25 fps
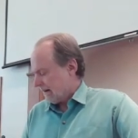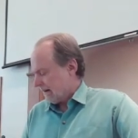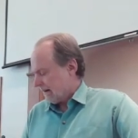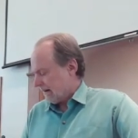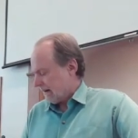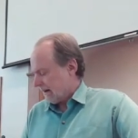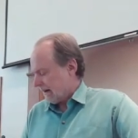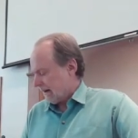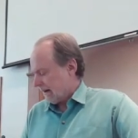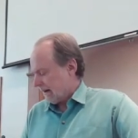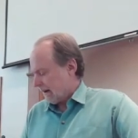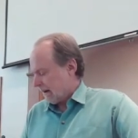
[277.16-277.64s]

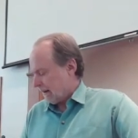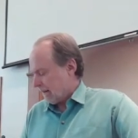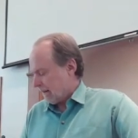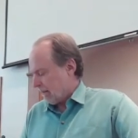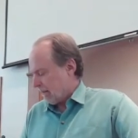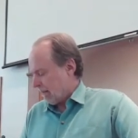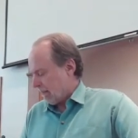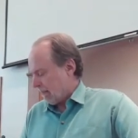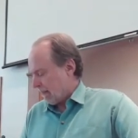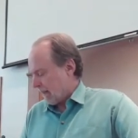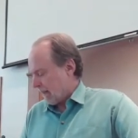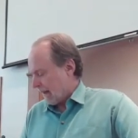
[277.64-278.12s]

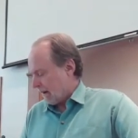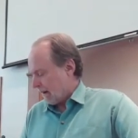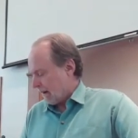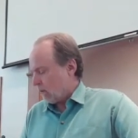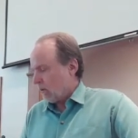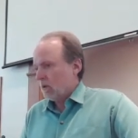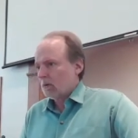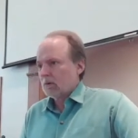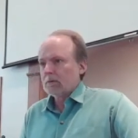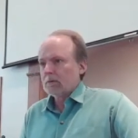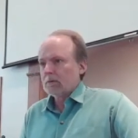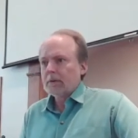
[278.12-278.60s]
Um, I
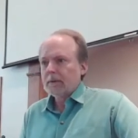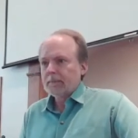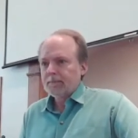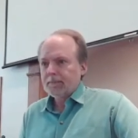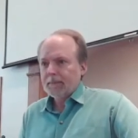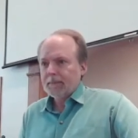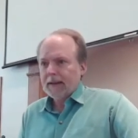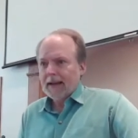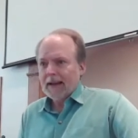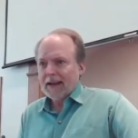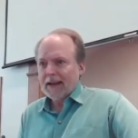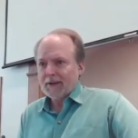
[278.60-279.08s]
won't
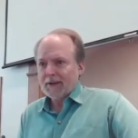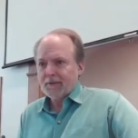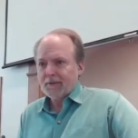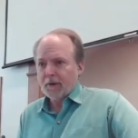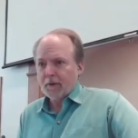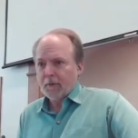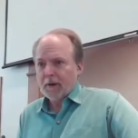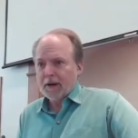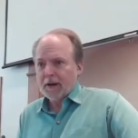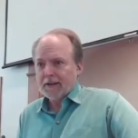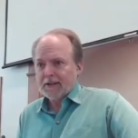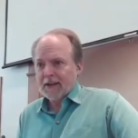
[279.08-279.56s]
ask for a
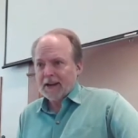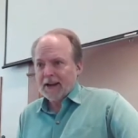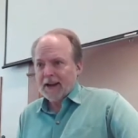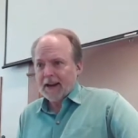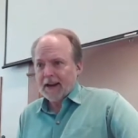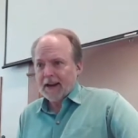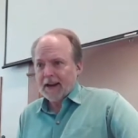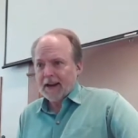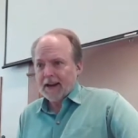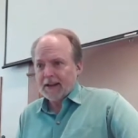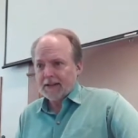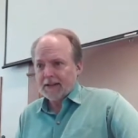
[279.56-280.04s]
raise of
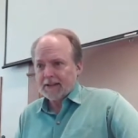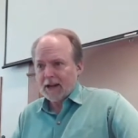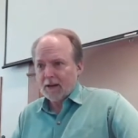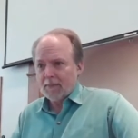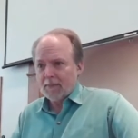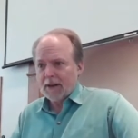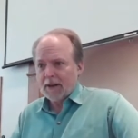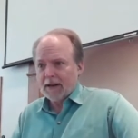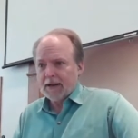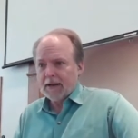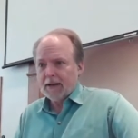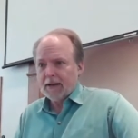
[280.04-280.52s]
hands. How
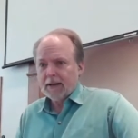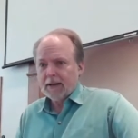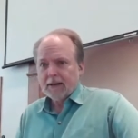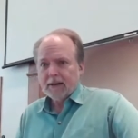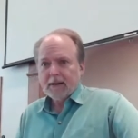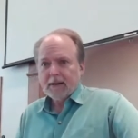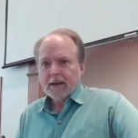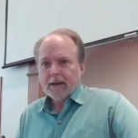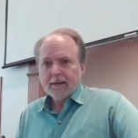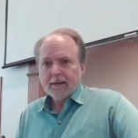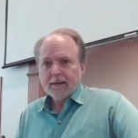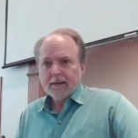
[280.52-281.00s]
many
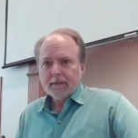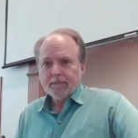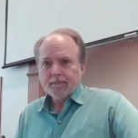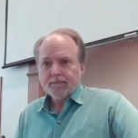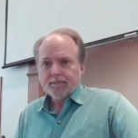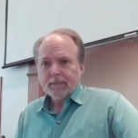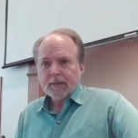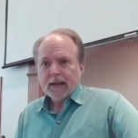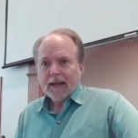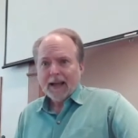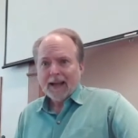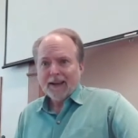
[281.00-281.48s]

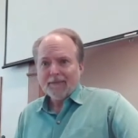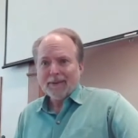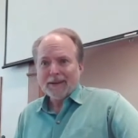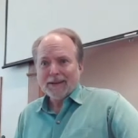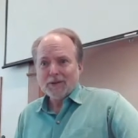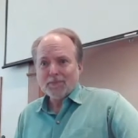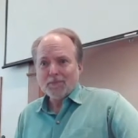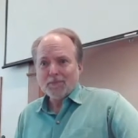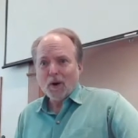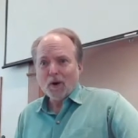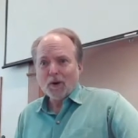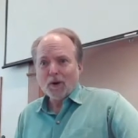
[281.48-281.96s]
have been
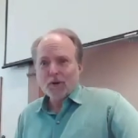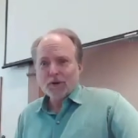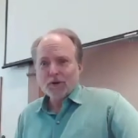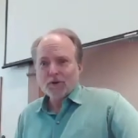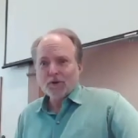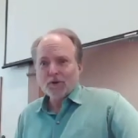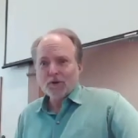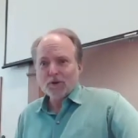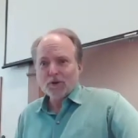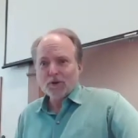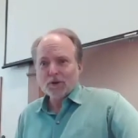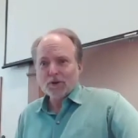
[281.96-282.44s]
spoken
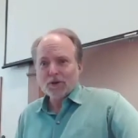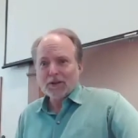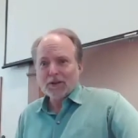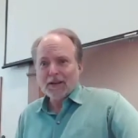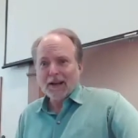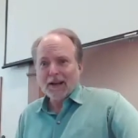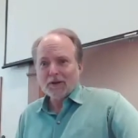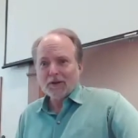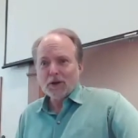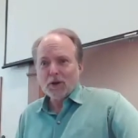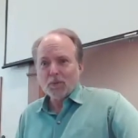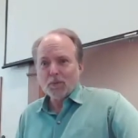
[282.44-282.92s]
to just
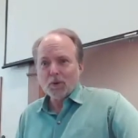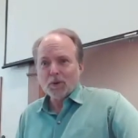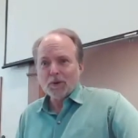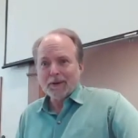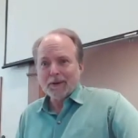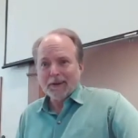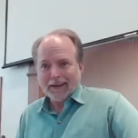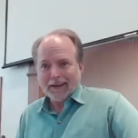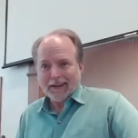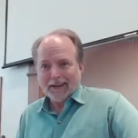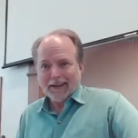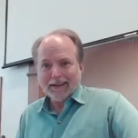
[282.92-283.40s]
now? You were
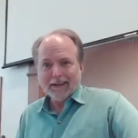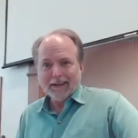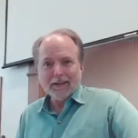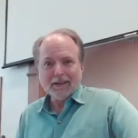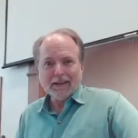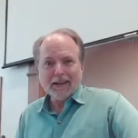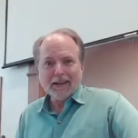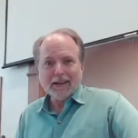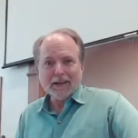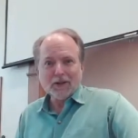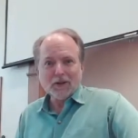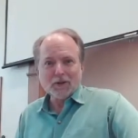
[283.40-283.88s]
dead
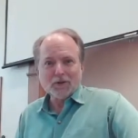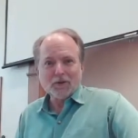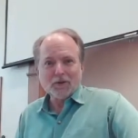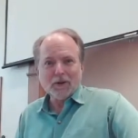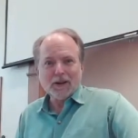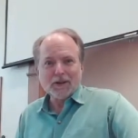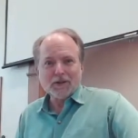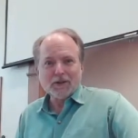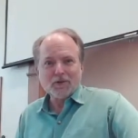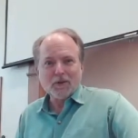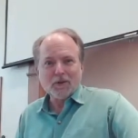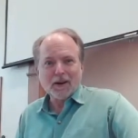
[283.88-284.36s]
in your
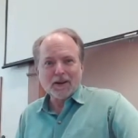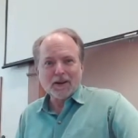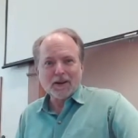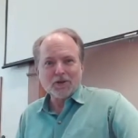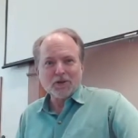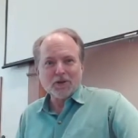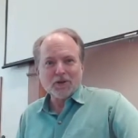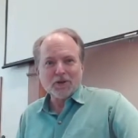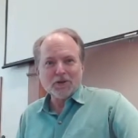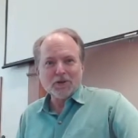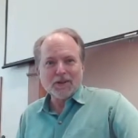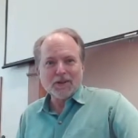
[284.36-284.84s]

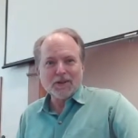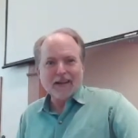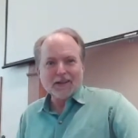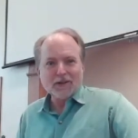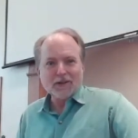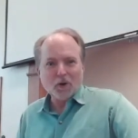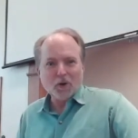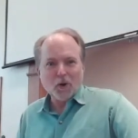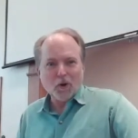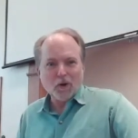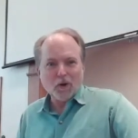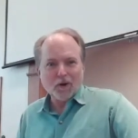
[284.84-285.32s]
transgressions. That's
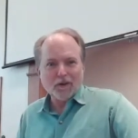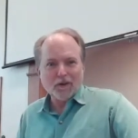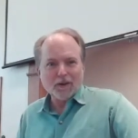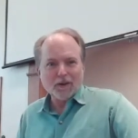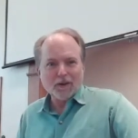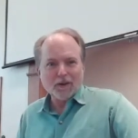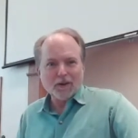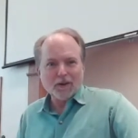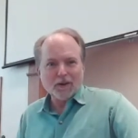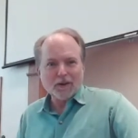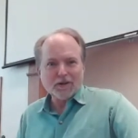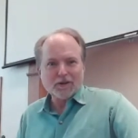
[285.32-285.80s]
all of
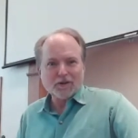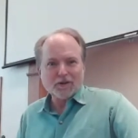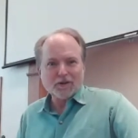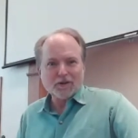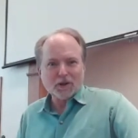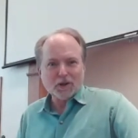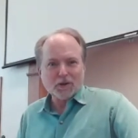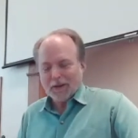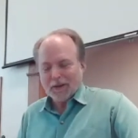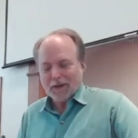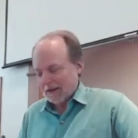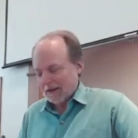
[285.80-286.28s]
us,
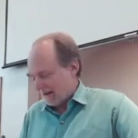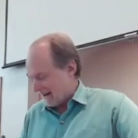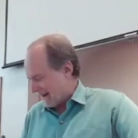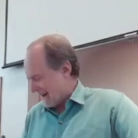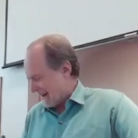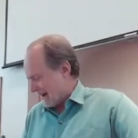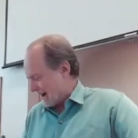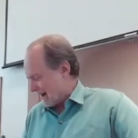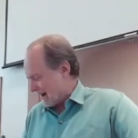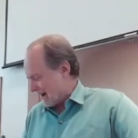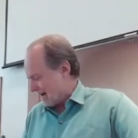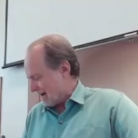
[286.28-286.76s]
just to be
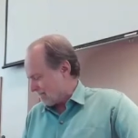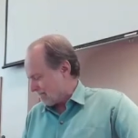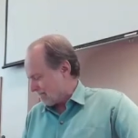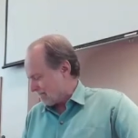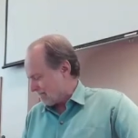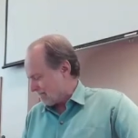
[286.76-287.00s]
clear.